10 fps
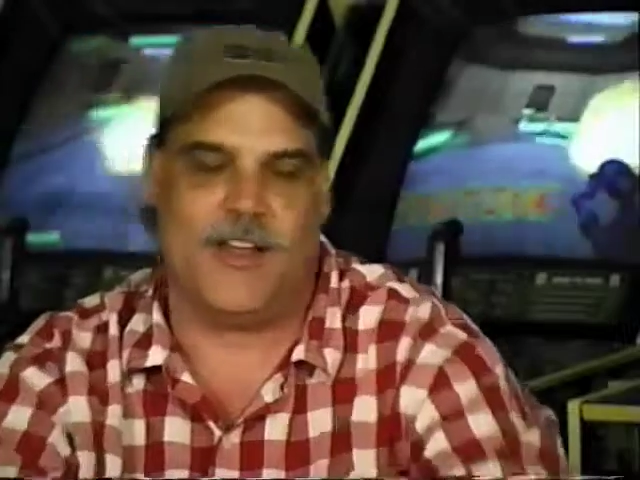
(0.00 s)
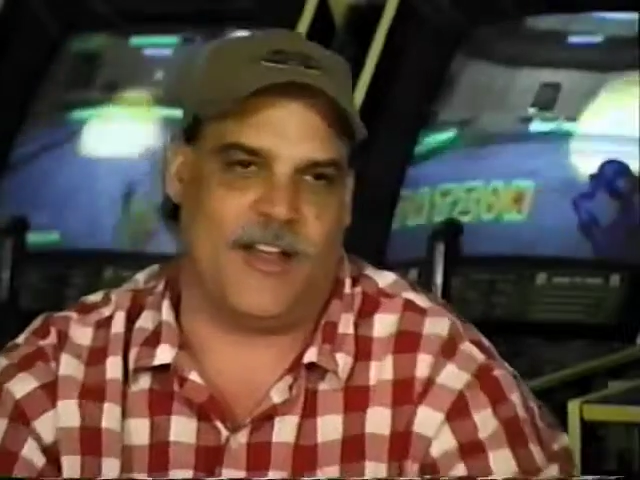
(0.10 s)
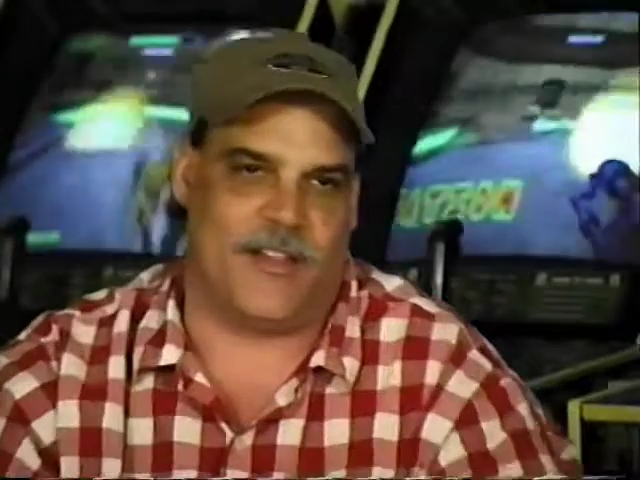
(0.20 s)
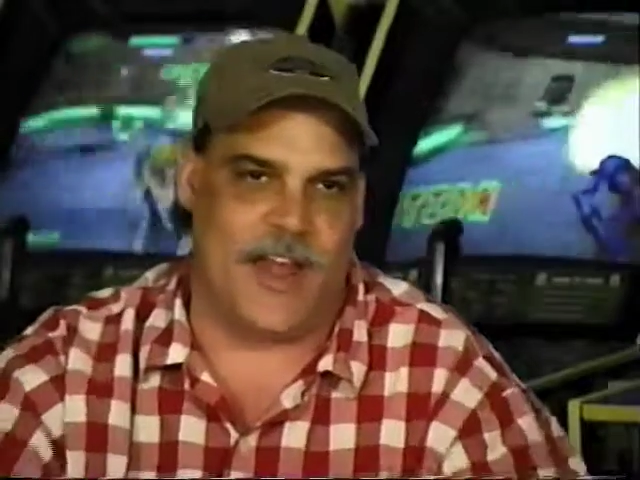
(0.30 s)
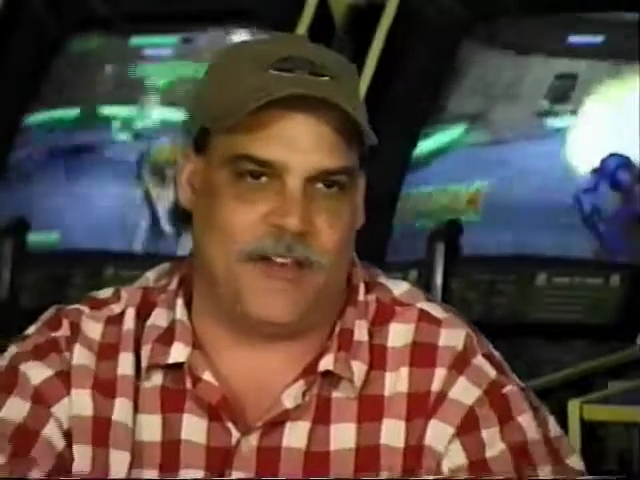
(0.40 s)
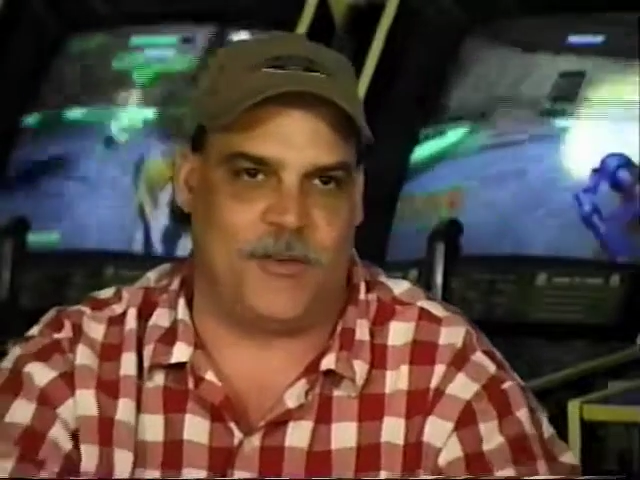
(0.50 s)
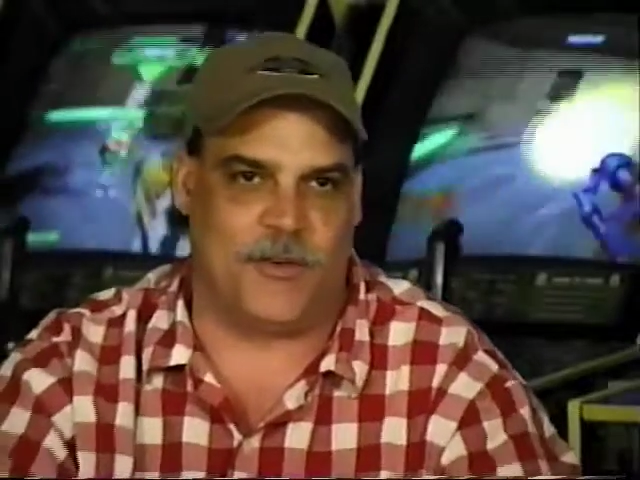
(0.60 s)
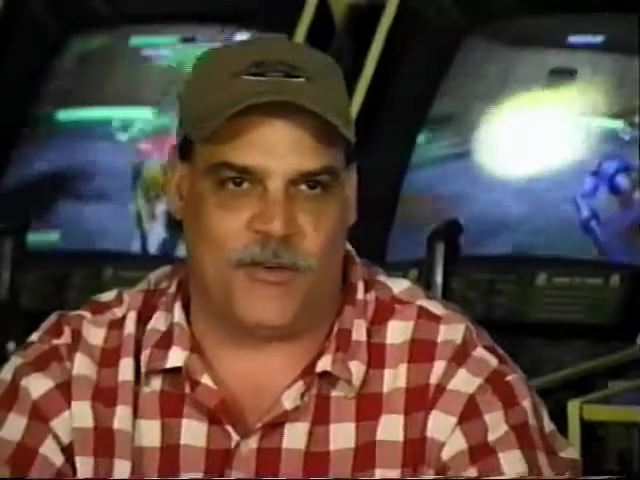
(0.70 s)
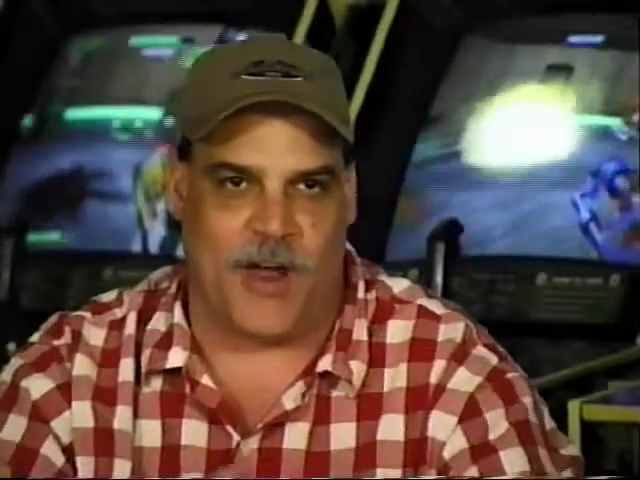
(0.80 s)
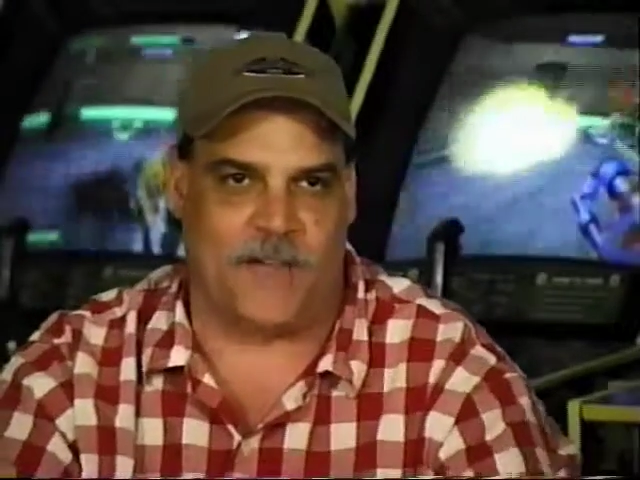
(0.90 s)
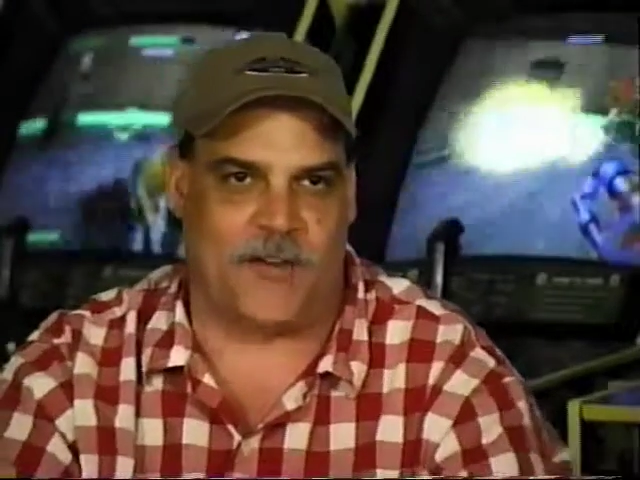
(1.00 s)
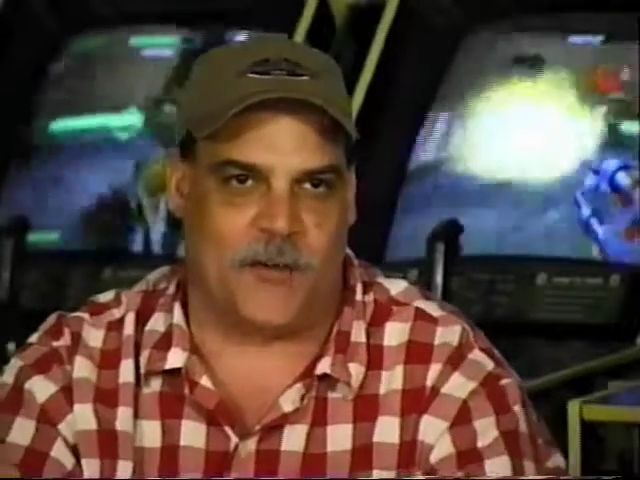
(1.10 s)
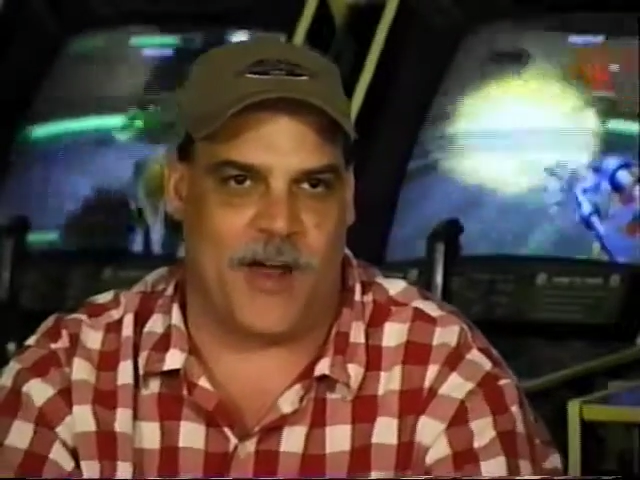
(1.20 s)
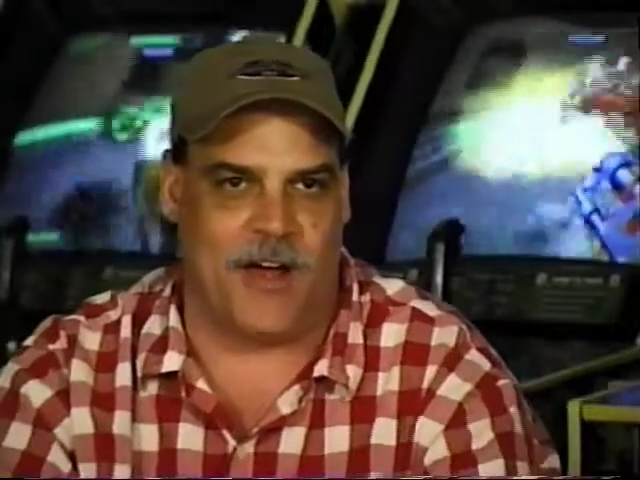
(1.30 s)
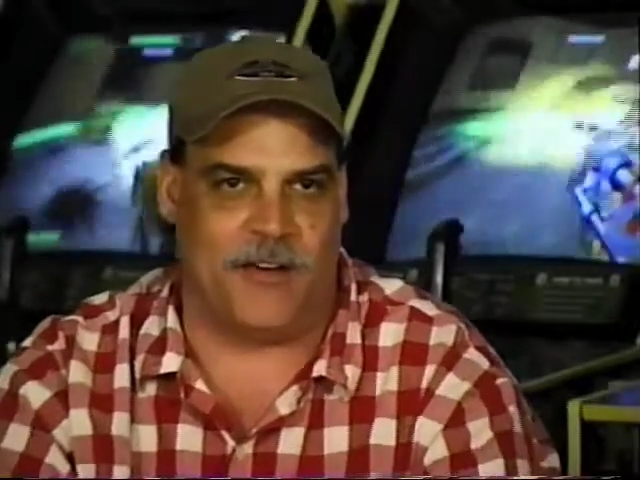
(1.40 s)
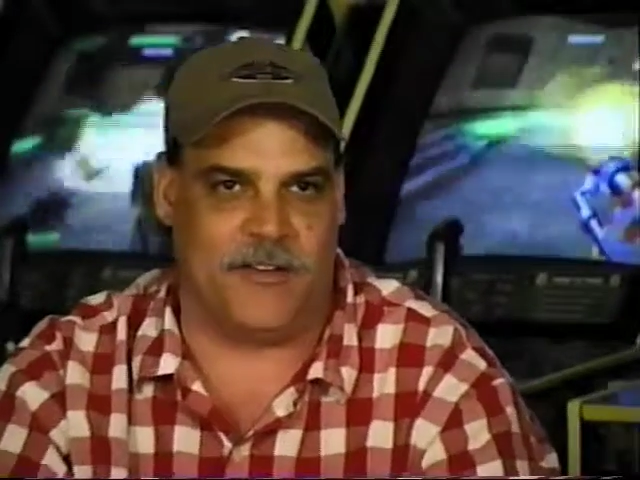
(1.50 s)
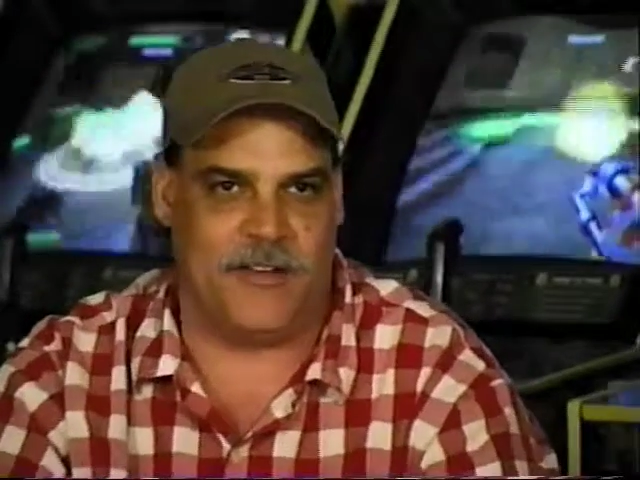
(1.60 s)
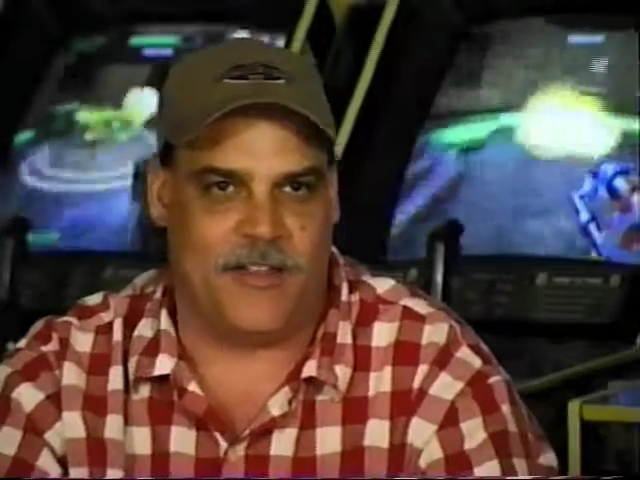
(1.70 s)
And as you were driving around